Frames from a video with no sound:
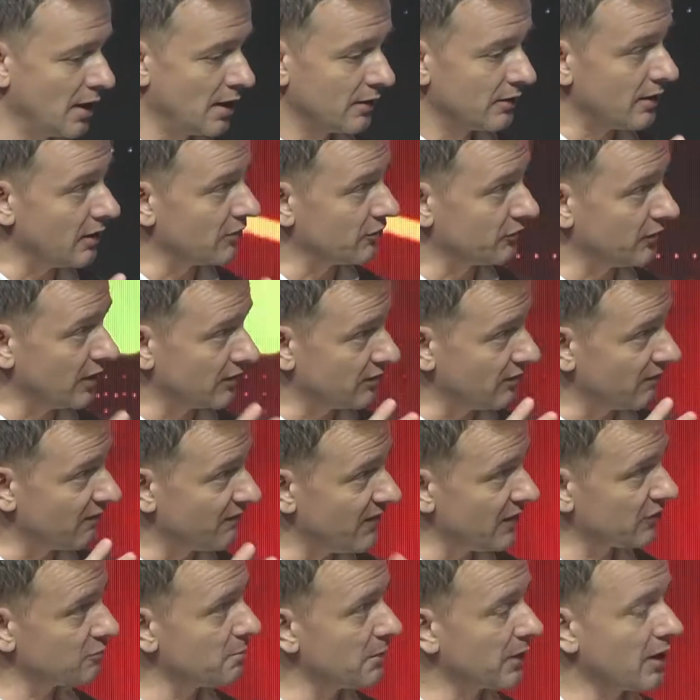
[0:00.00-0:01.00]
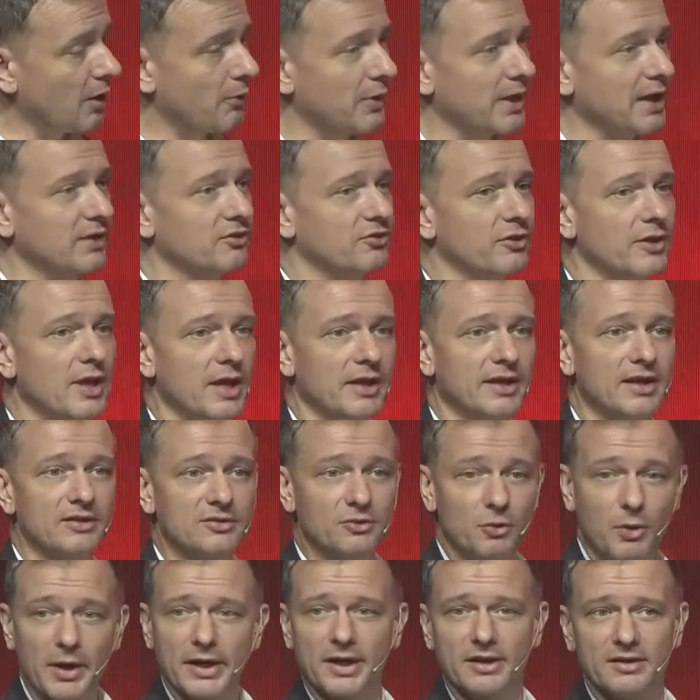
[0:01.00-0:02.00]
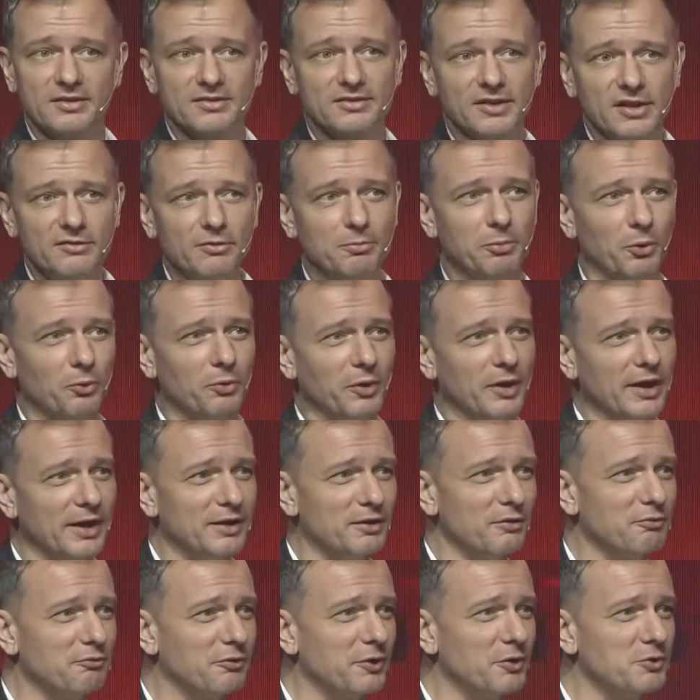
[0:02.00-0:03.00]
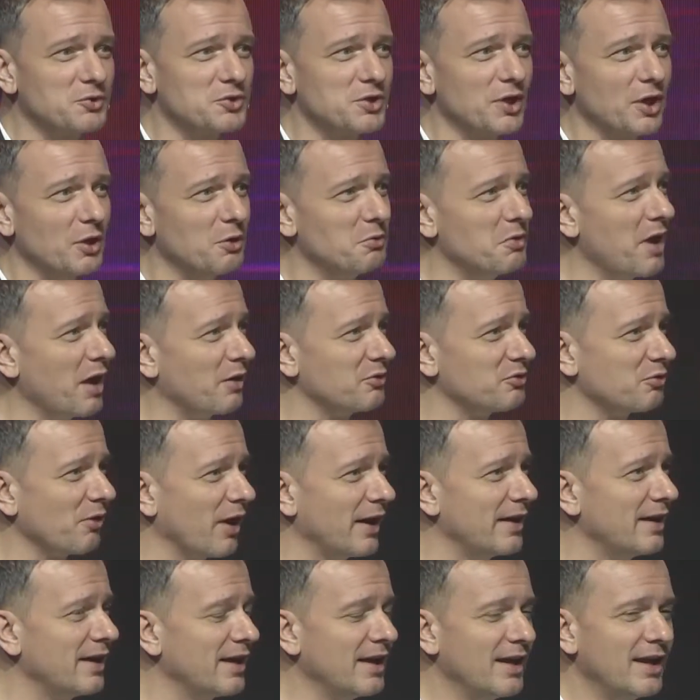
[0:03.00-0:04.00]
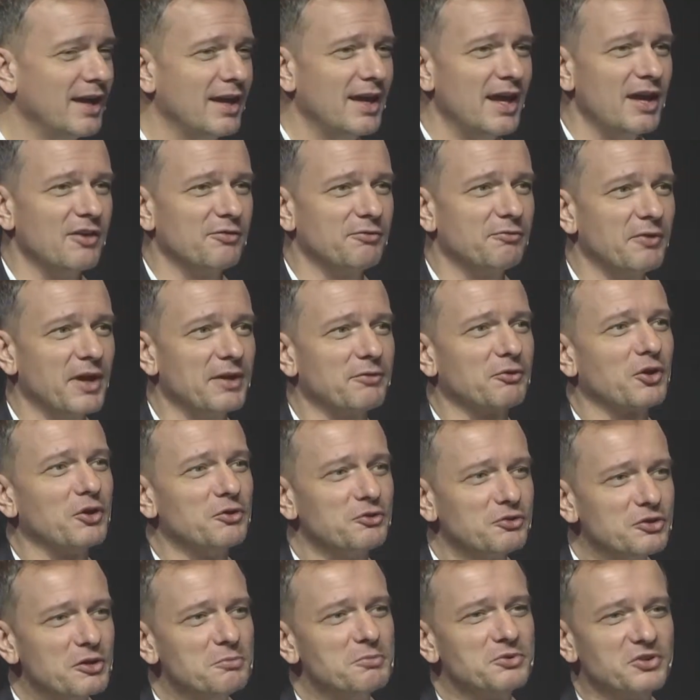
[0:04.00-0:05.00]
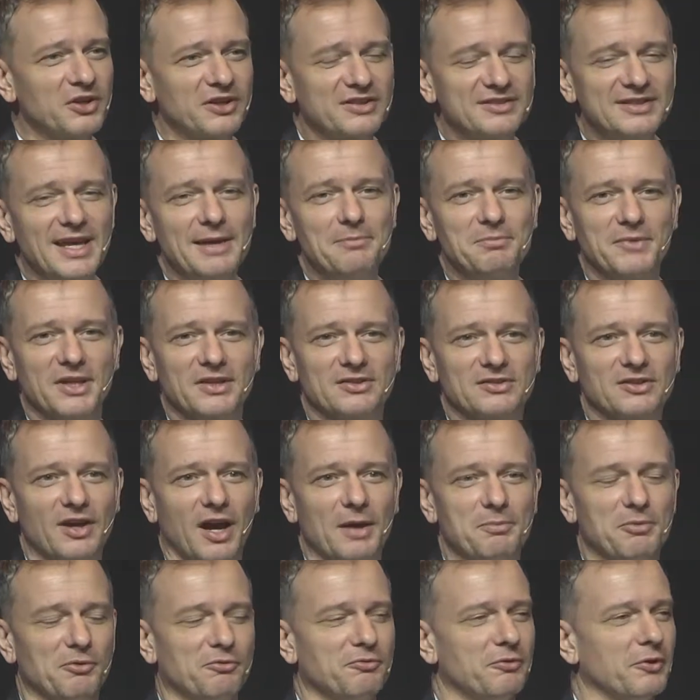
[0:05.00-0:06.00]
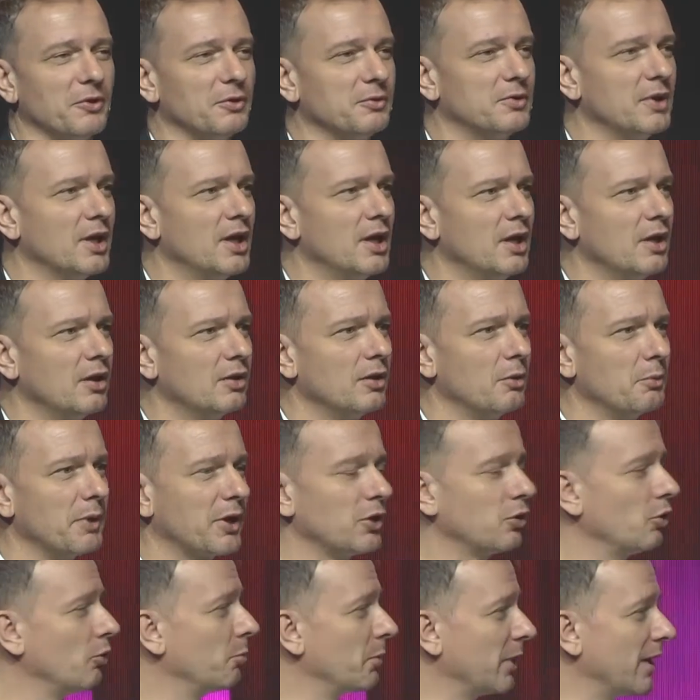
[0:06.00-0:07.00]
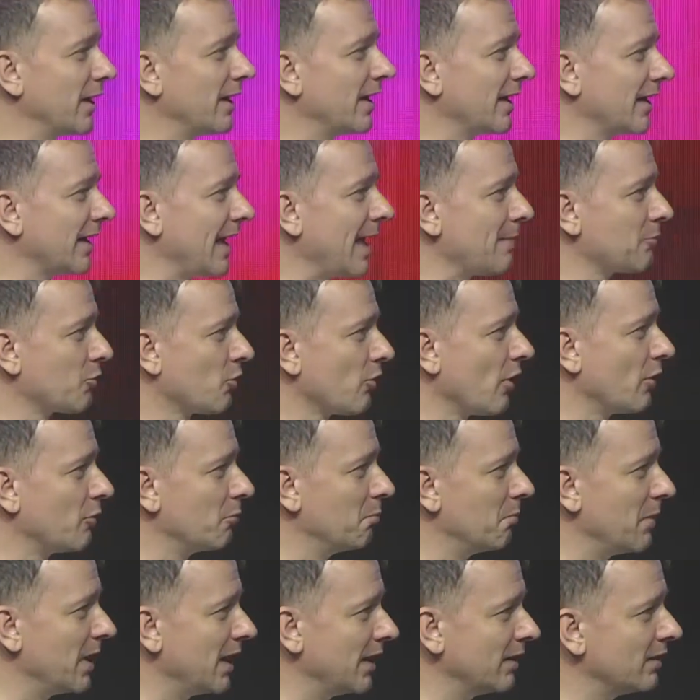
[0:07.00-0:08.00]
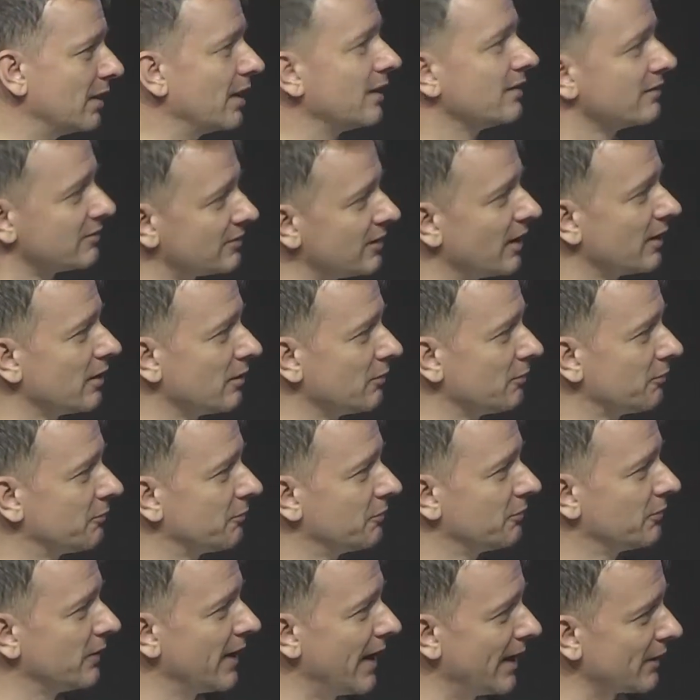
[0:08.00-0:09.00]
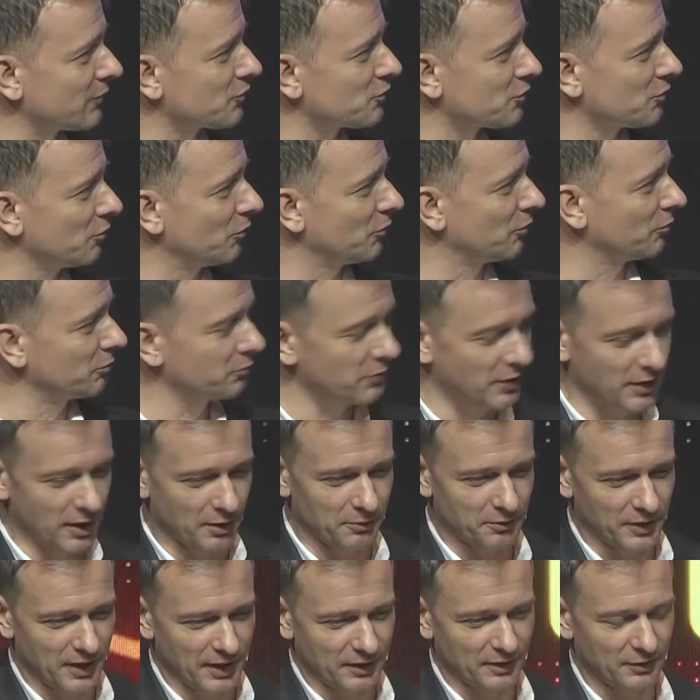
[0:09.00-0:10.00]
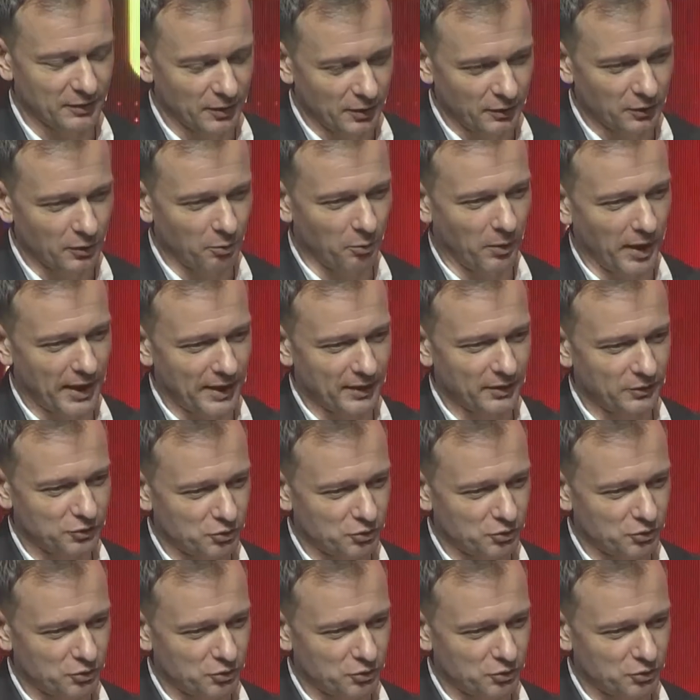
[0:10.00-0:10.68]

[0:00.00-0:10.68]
there's investment going into there. And it's quite conceivable that in the future, who knows, right? If consumers accept this type of food, that we could all be eating lab-grown meat instead of the actual, the way that